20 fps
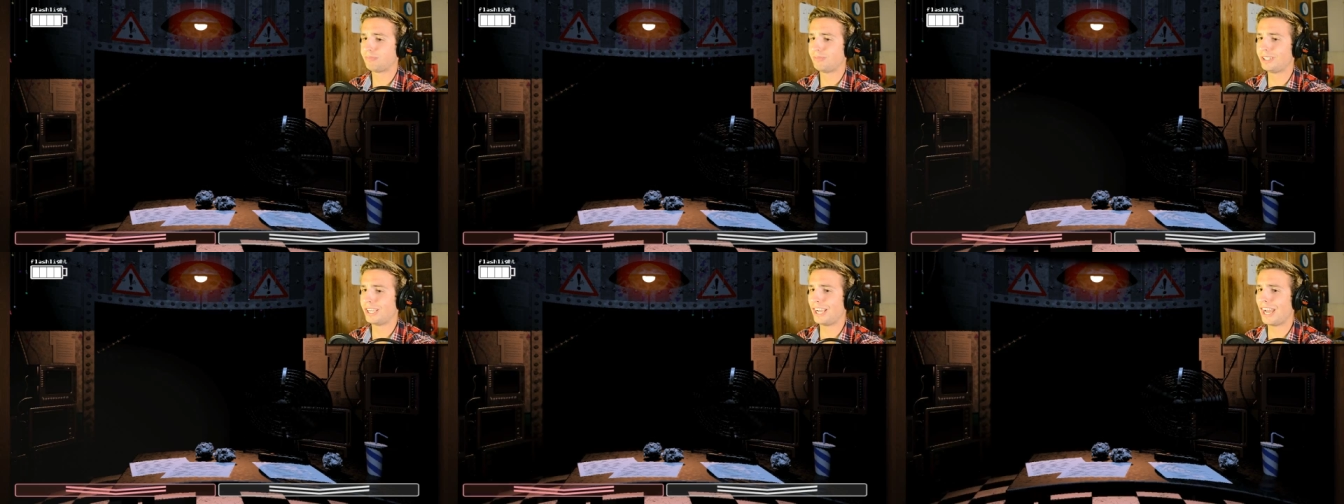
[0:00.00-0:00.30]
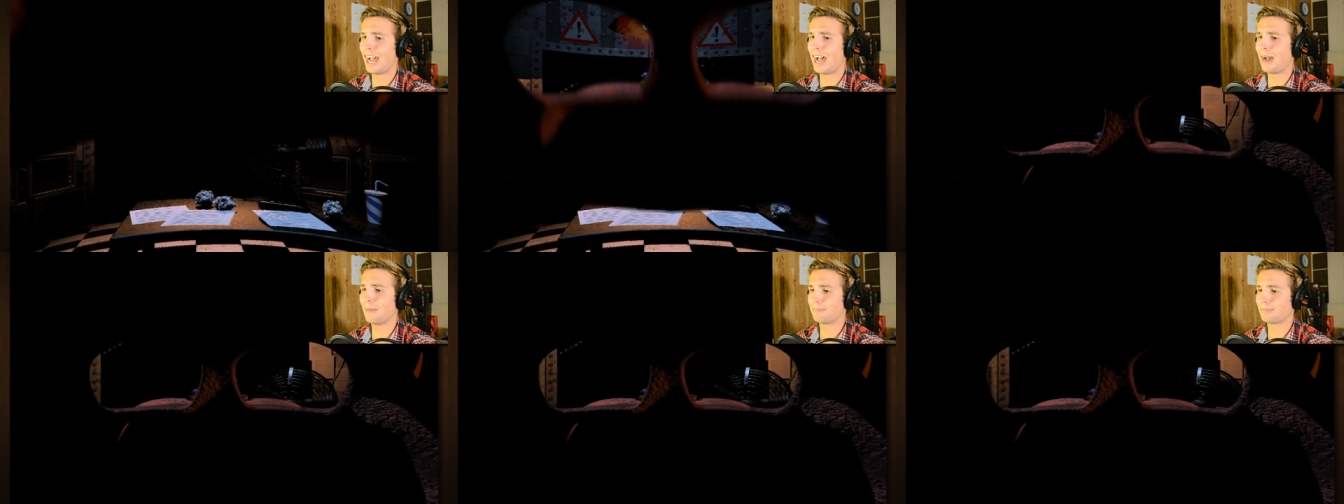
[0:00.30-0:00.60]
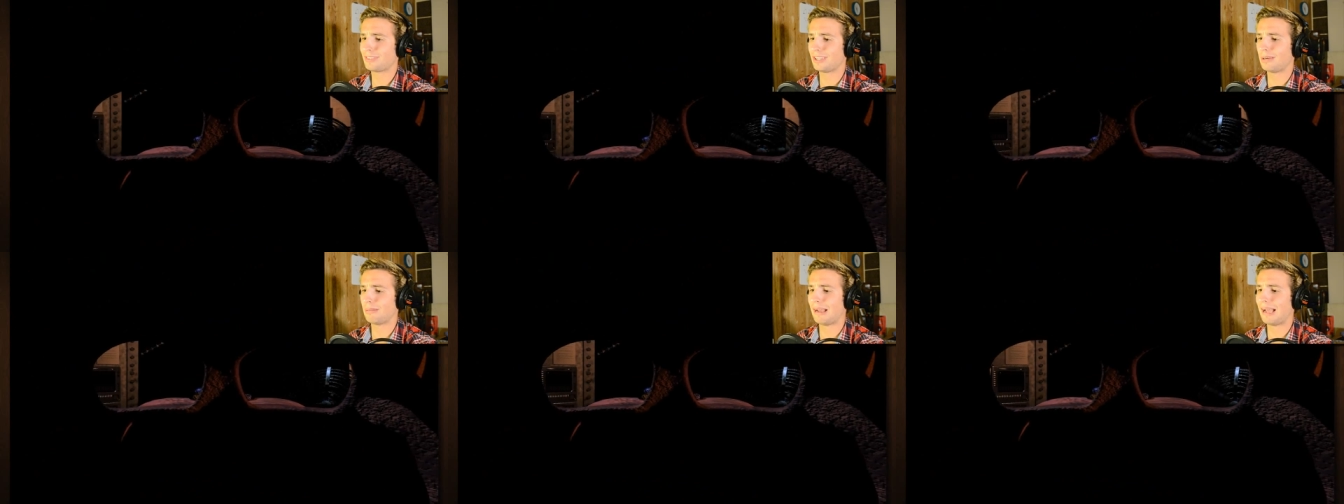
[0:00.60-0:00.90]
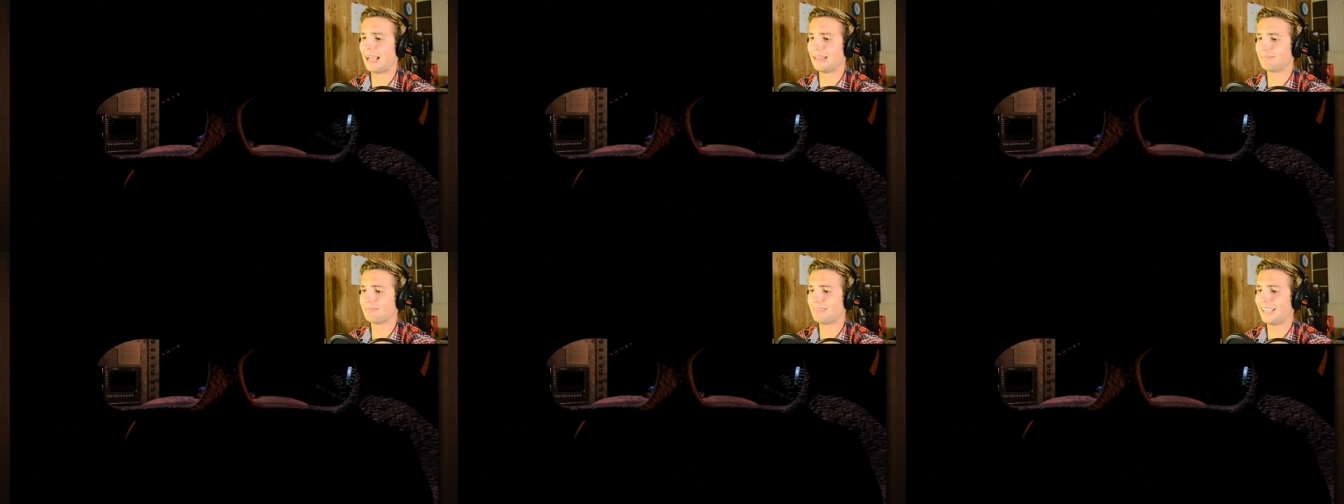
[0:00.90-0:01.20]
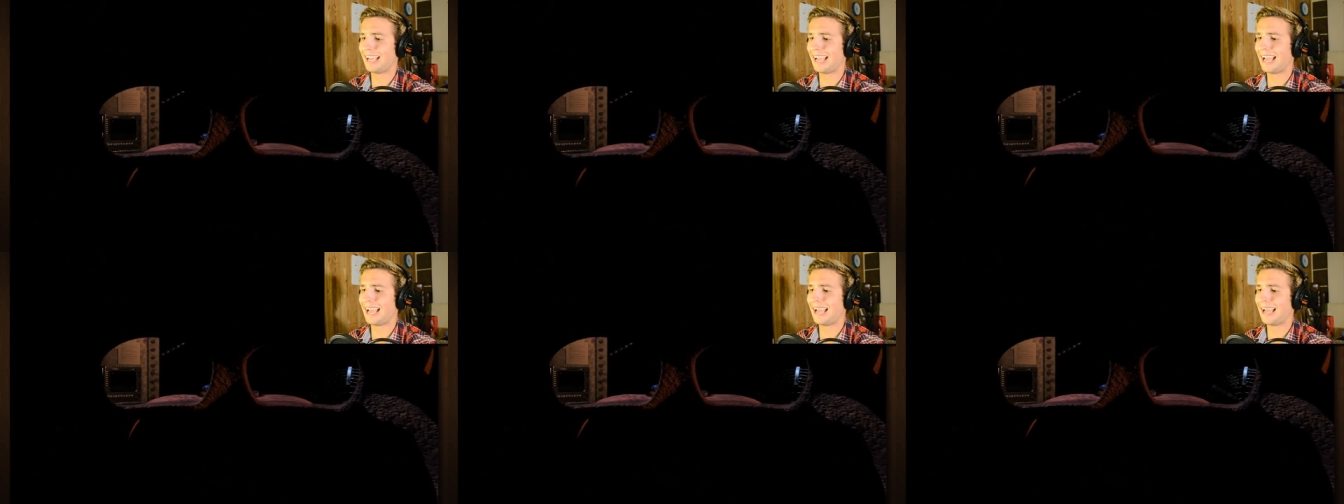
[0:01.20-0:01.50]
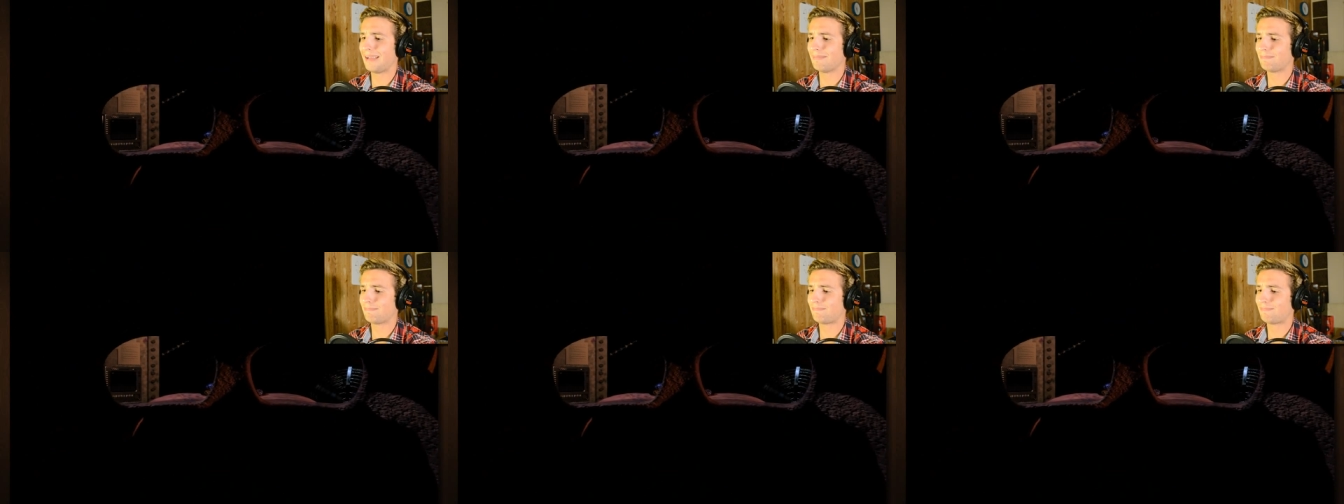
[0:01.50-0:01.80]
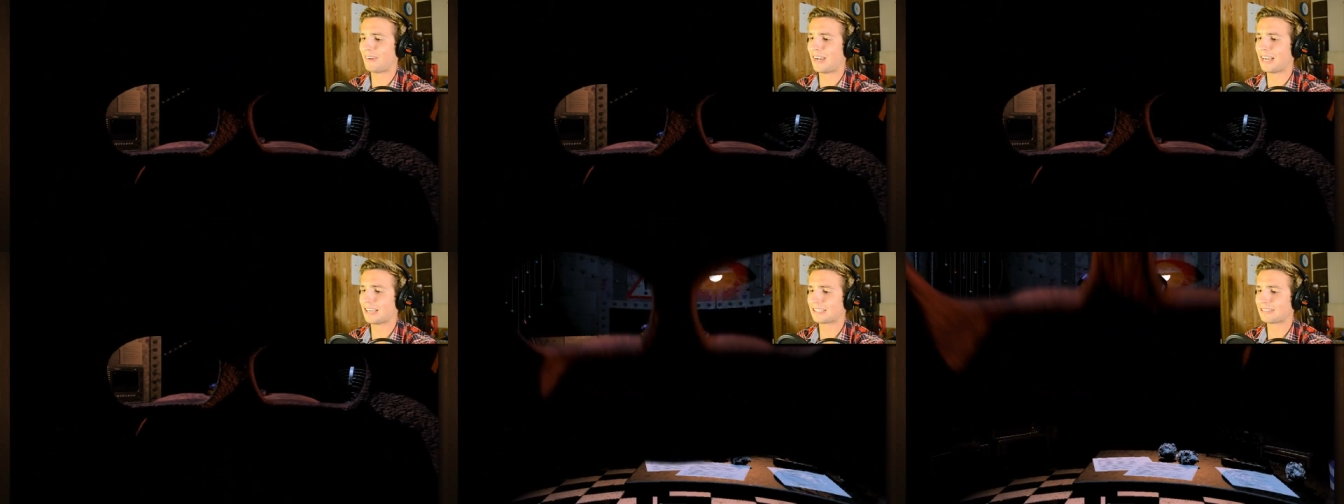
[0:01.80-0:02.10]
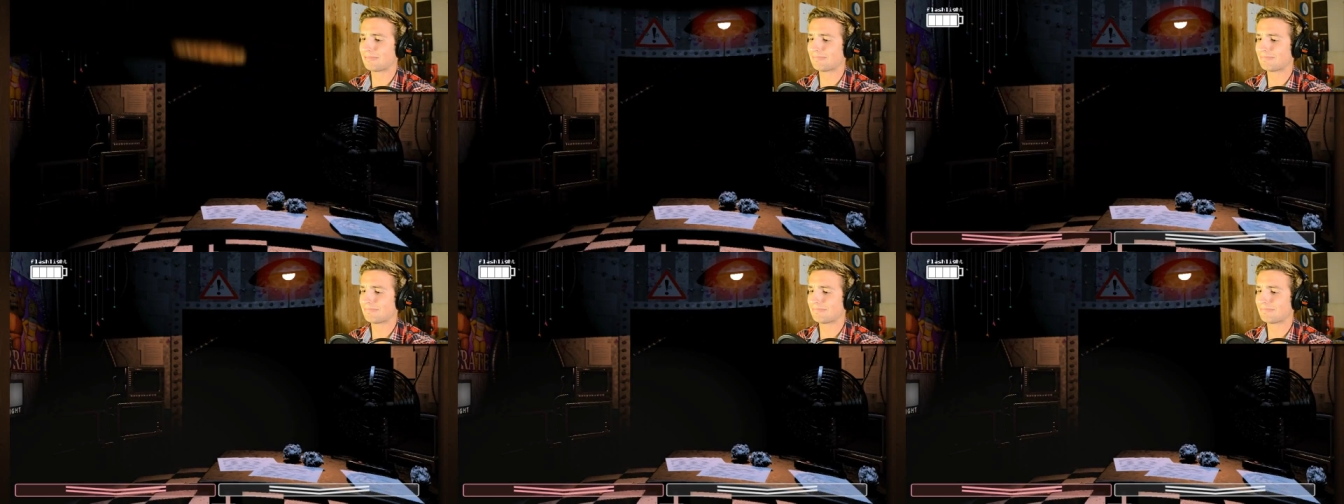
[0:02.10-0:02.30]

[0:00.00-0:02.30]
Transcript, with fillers: No, too much. Ah, fuck.